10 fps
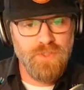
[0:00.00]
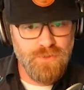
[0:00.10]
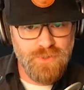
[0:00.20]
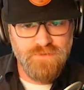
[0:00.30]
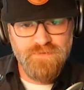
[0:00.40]

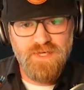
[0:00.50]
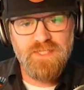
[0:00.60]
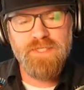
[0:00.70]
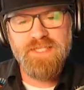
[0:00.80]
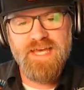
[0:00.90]
developing
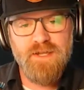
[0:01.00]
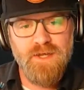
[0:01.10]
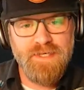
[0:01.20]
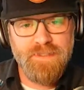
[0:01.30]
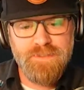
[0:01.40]
that
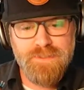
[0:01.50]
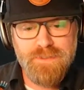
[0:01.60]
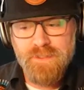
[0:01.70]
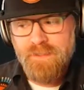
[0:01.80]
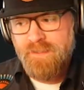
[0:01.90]
audience
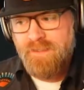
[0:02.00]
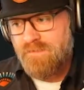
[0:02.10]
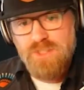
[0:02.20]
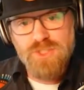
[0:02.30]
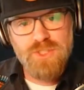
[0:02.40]

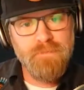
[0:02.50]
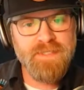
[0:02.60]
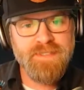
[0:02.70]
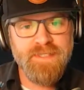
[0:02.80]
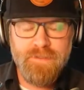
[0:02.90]
eventually meant that